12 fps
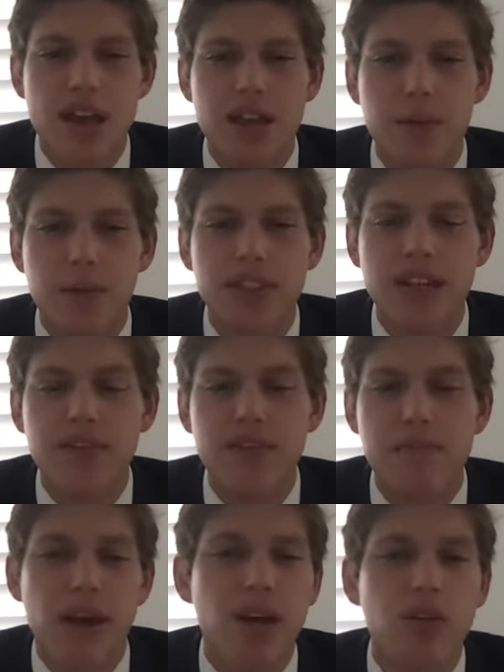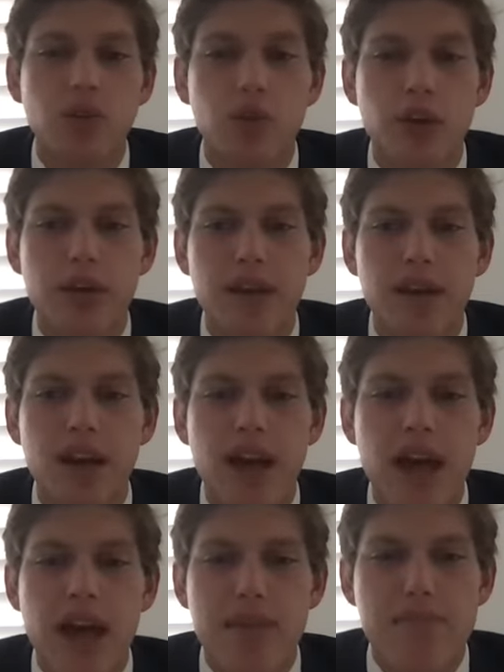They received medical treatment,
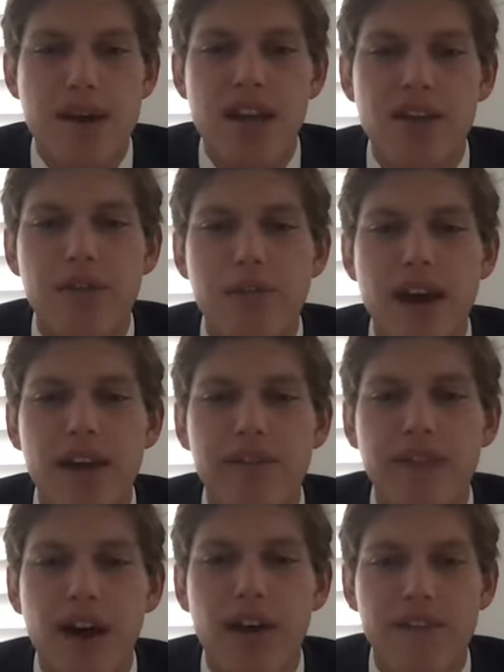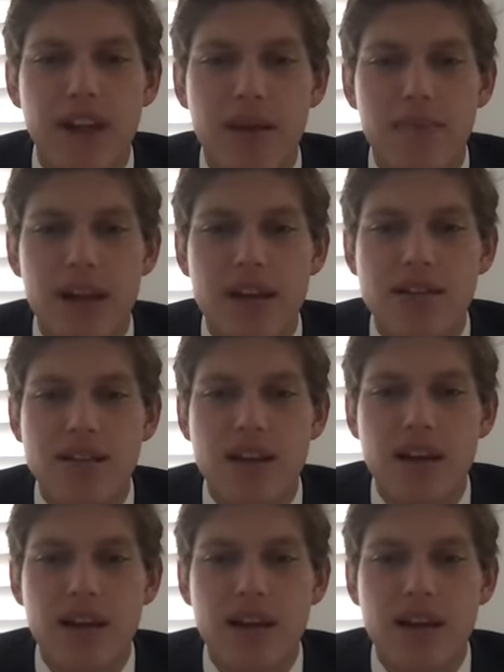and many of them had a fan base,